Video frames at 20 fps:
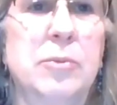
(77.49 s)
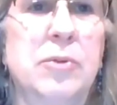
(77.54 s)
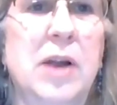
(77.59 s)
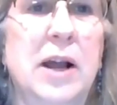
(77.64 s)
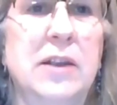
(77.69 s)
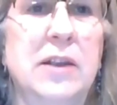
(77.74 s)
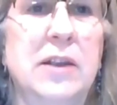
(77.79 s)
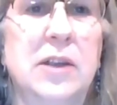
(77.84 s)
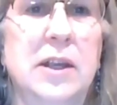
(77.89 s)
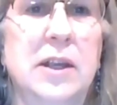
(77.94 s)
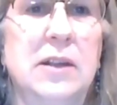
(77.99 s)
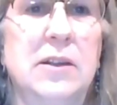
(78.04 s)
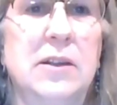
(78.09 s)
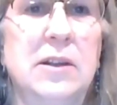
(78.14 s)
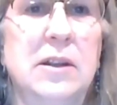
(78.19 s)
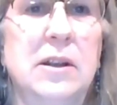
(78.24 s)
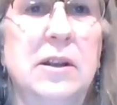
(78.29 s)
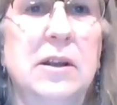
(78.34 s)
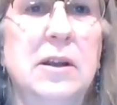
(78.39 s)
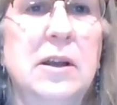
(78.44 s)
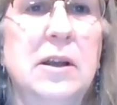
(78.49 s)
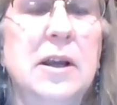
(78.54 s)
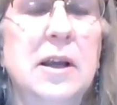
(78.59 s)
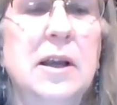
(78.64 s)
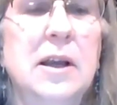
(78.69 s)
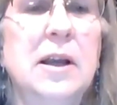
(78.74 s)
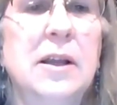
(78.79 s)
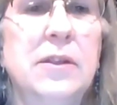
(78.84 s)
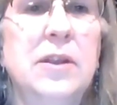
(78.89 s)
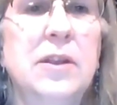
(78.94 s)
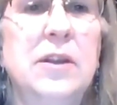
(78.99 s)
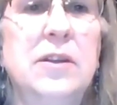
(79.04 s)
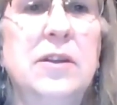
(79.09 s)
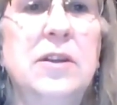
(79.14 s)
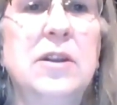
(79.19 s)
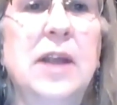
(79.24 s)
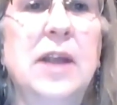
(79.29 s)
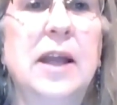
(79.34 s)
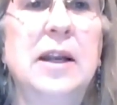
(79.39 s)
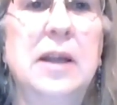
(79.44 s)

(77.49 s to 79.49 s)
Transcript: process. This is a